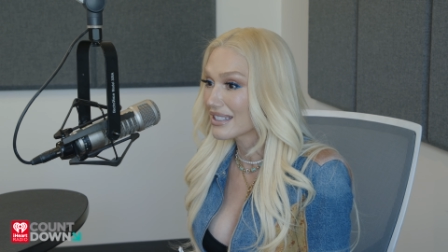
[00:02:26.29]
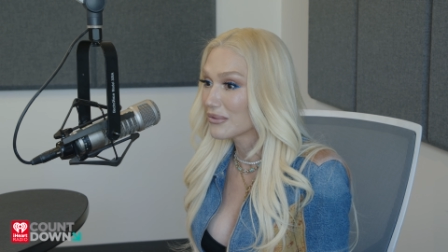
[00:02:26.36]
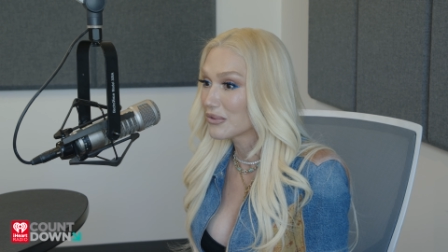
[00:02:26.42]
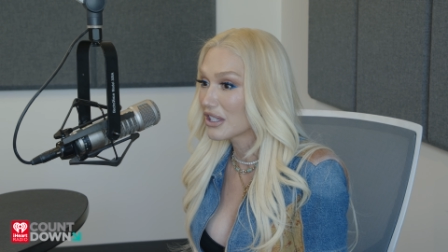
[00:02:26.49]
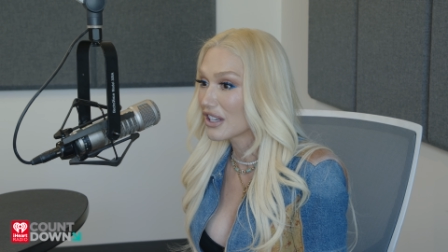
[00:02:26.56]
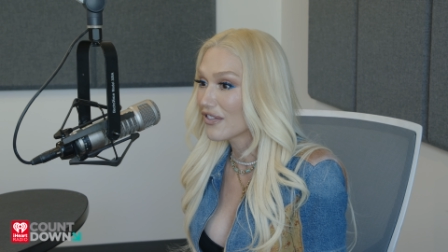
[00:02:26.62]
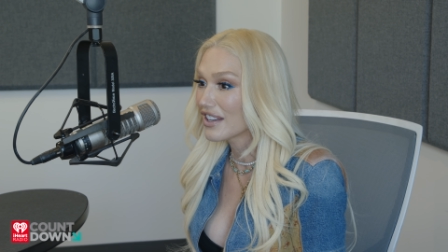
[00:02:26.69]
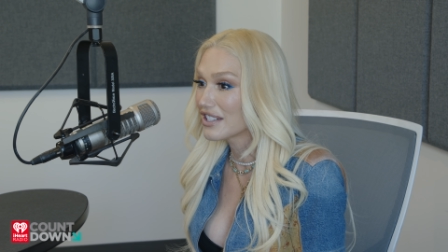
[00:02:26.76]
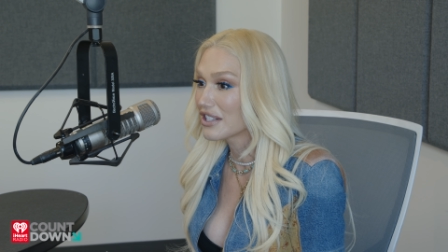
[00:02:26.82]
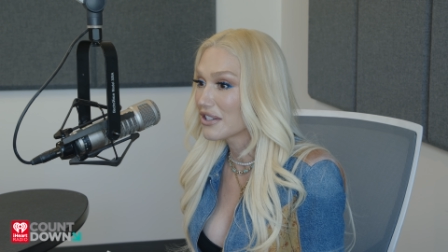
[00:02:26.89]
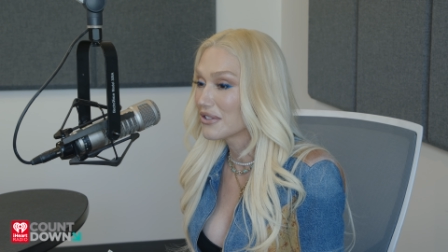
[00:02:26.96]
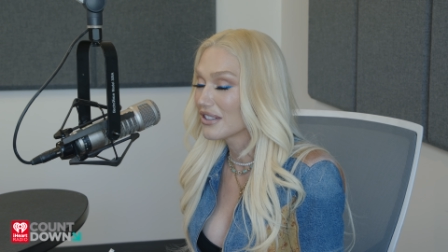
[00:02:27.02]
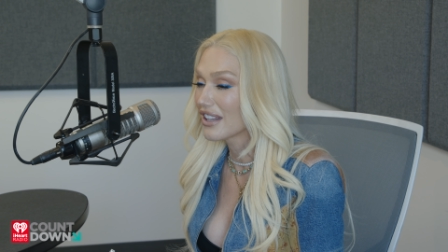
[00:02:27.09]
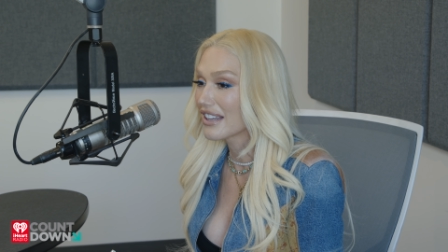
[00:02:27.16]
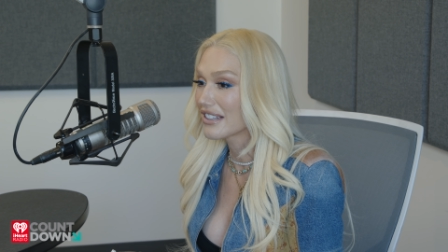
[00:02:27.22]
And what if I
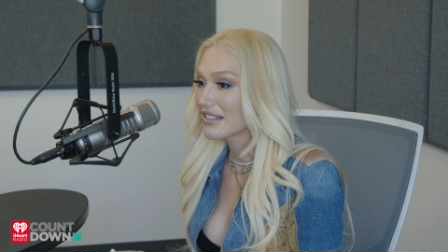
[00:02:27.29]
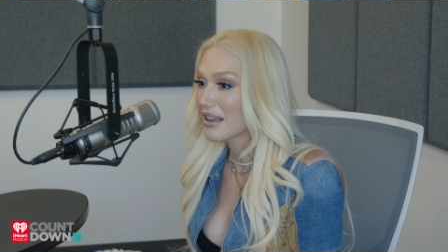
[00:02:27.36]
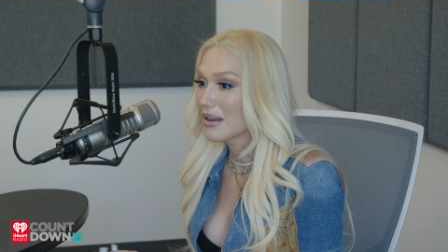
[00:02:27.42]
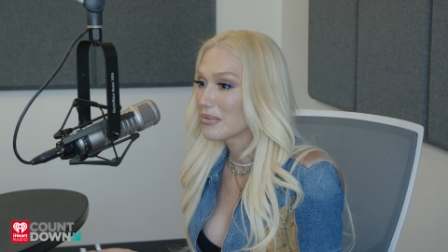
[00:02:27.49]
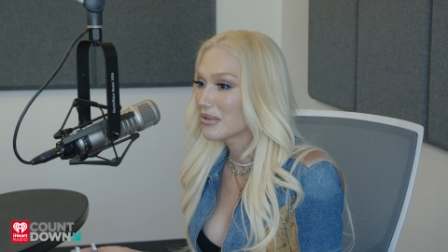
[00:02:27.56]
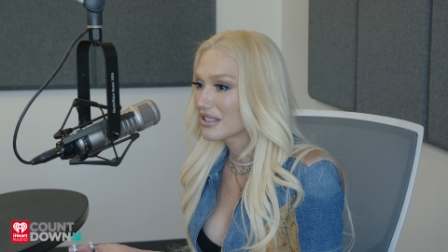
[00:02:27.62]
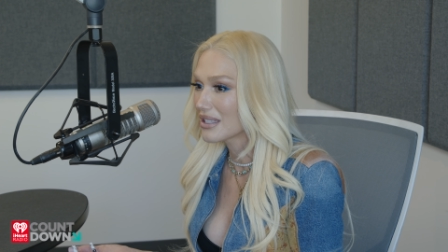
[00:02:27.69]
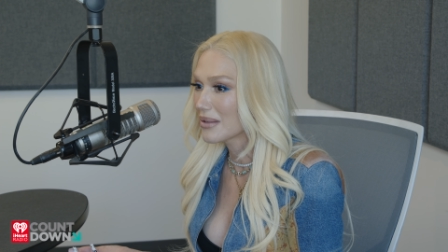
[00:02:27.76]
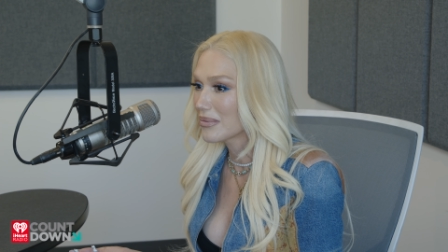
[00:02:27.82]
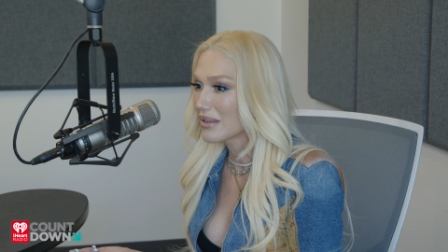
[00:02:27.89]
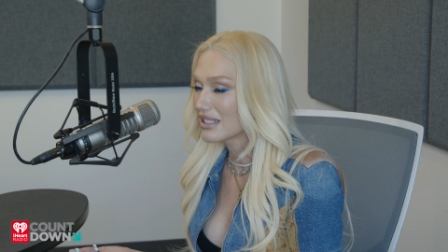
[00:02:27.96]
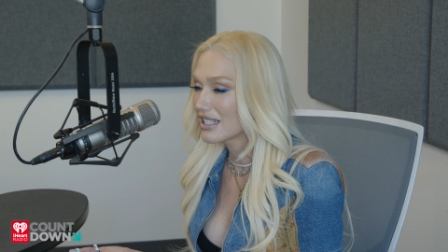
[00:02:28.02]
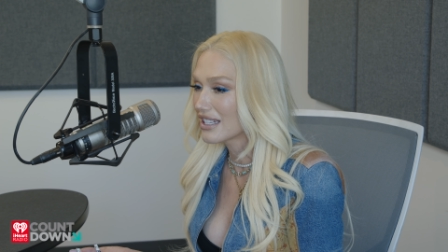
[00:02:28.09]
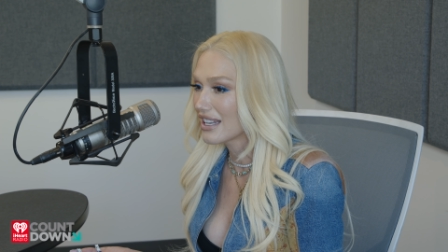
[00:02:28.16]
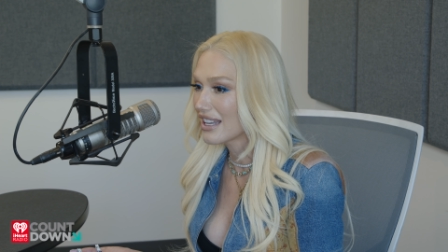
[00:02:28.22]
don't like come with
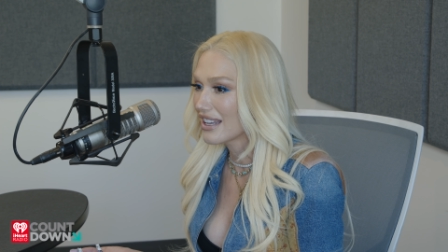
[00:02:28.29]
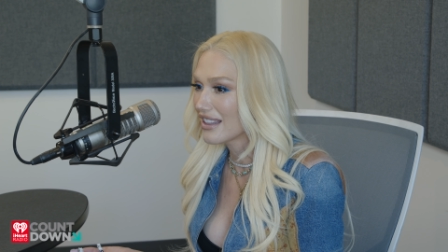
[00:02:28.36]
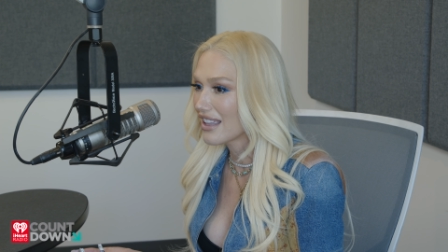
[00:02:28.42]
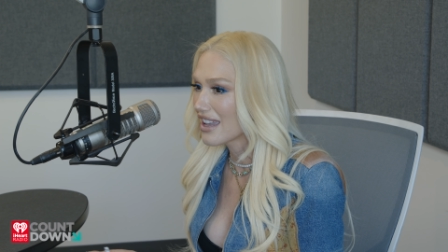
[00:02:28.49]
something today?